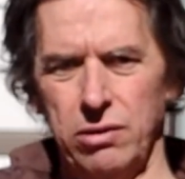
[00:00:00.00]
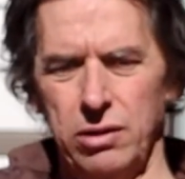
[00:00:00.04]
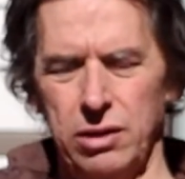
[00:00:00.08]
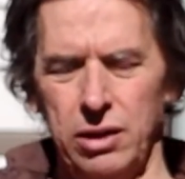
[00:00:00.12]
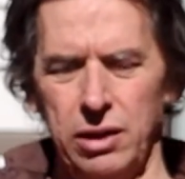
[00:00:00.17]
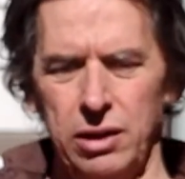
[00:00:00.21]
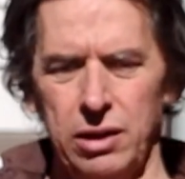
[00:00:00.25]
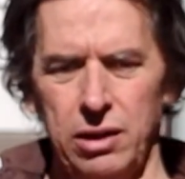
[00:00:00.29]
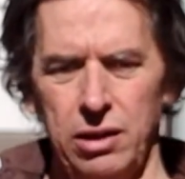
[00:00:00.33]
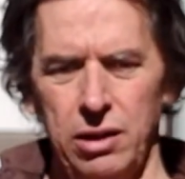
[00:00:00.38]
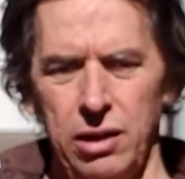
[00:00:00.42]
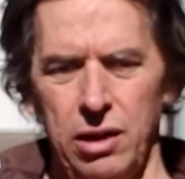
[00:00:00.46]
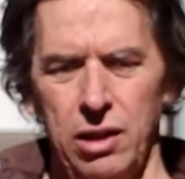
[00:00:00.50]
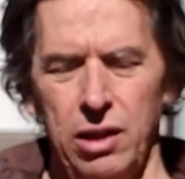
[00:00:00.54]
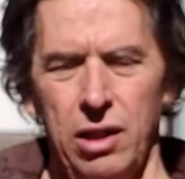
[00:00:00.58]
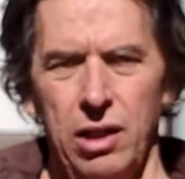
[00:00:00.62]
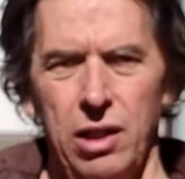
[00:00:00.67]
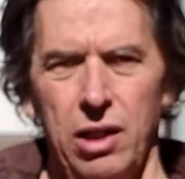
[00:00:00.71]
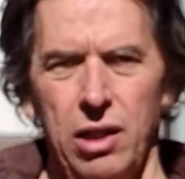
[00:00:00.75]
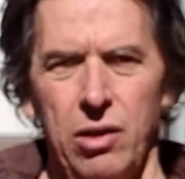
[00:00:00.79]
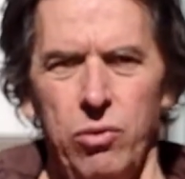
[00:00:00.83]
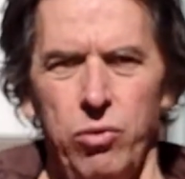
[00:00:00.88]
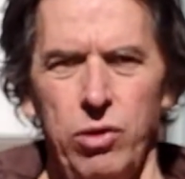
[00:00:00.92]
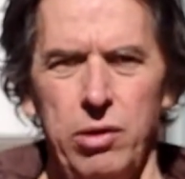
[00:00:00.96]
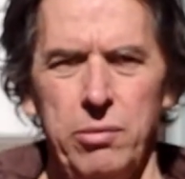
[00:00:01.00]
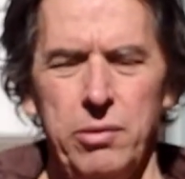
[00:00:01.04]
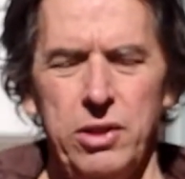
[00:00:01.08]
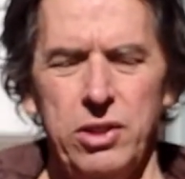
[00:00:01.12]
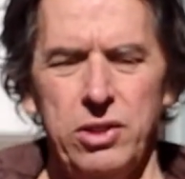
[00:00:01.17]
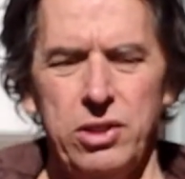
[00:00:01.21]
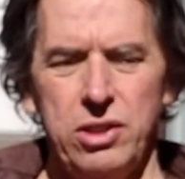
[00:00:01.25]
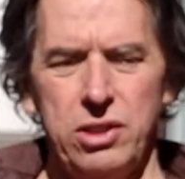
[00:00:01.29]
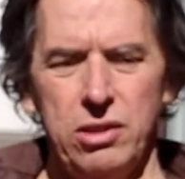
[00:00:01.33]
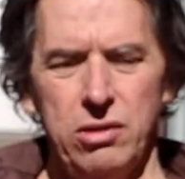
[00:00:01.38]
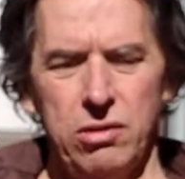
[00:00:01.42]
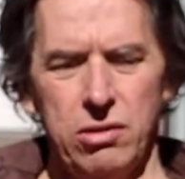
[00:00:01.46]
Like, women
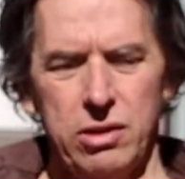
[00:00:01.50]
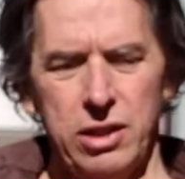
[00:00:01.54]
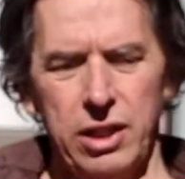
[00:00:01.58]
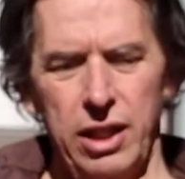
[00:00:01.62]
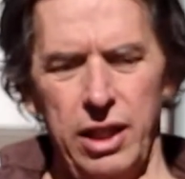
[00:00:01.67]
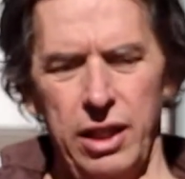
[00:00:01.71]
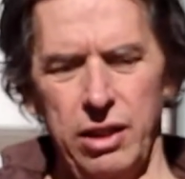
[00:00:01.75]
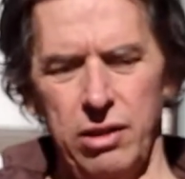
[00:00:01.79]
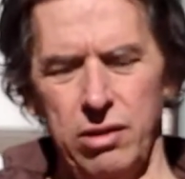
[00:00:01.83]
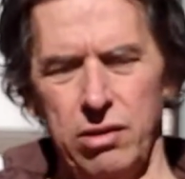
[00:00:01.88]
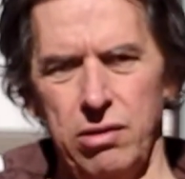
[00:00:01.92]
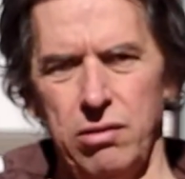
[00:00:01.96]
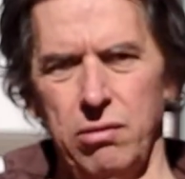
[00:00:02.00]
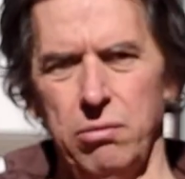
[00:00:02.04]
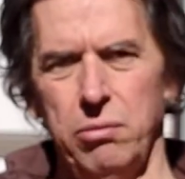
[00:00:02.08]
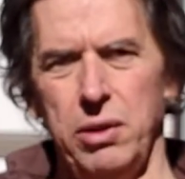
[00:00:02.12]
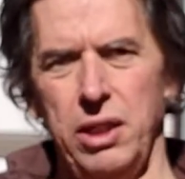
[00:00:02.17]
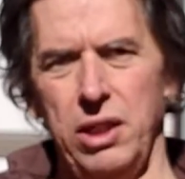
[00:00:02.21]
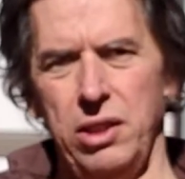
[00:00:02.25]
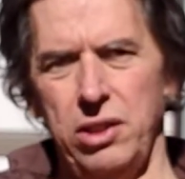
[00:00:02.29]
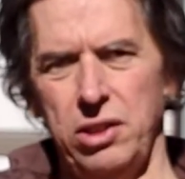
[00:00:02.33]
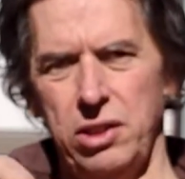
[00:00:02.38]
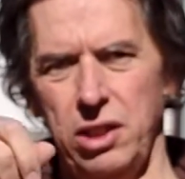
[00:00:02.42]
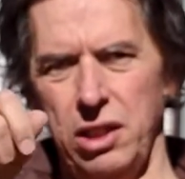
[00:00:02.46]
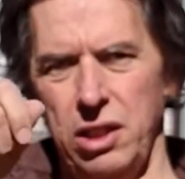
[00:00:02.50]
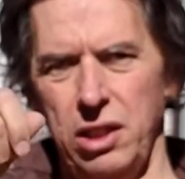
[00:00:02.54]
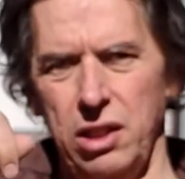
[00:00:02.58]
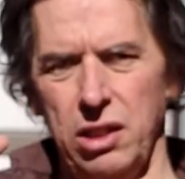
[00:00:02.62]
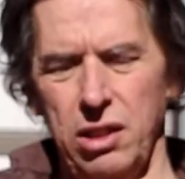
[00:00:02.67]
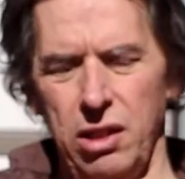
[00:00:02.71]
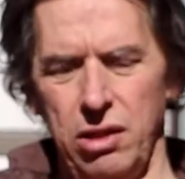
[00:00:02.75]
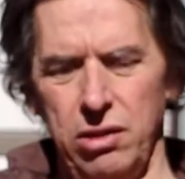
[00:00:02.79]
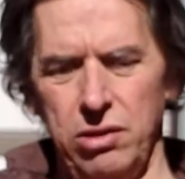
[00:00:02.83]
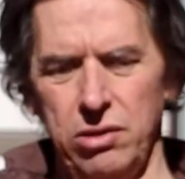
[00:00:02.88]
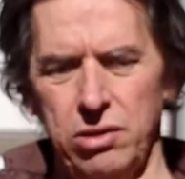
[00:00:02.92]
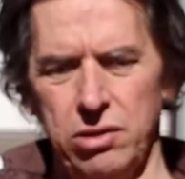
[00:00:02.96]
still can't be
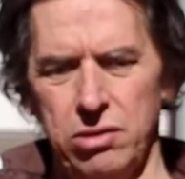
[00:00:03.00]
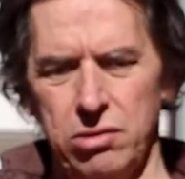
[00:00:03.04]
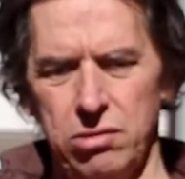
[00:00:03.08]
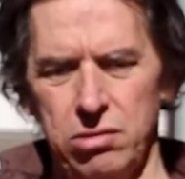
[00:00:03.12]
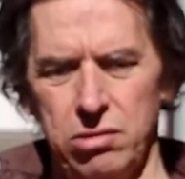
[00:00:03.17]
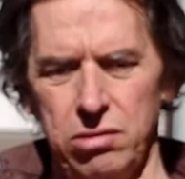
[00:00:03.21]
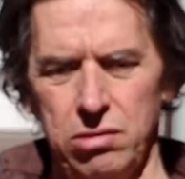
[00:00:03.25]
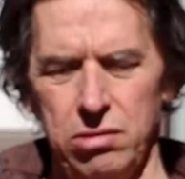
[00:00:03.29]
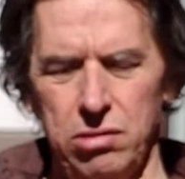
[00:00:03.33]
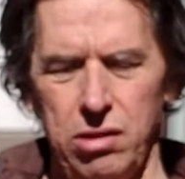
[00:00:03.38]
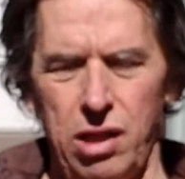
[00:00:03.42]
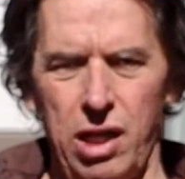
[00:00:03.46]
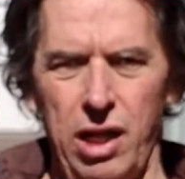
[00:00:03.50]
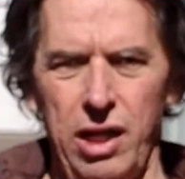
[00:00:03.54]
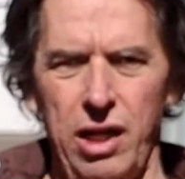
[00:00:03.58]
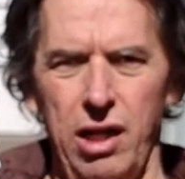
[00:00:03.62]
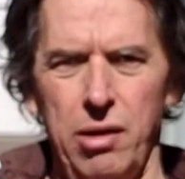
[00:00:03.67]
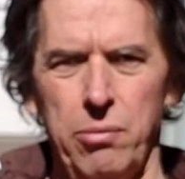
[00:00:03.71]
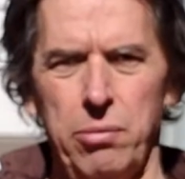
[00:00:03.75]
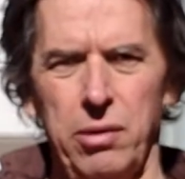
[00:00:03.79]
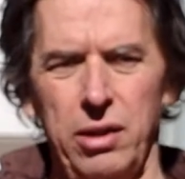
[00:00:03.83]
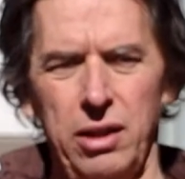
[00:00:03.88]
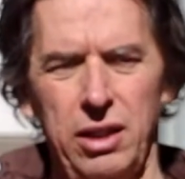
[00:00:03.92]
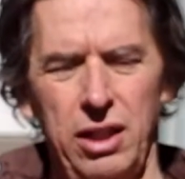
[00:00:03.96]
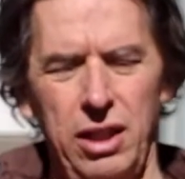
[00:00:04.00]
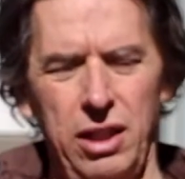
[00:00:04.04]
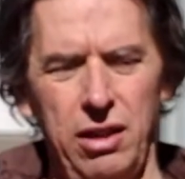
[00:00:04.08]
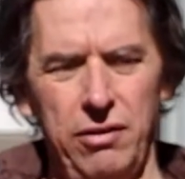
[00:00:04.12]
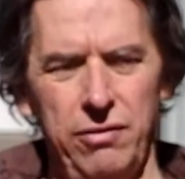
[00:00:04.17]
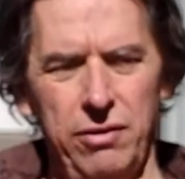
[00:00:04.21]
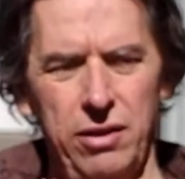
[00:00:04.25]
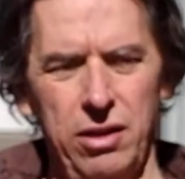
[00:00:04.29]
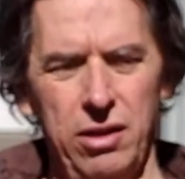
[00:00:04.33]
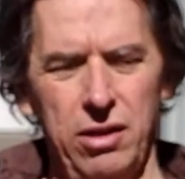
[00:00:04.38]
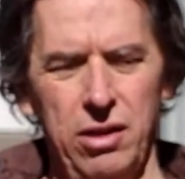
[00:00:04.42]
CEOs. I don't believe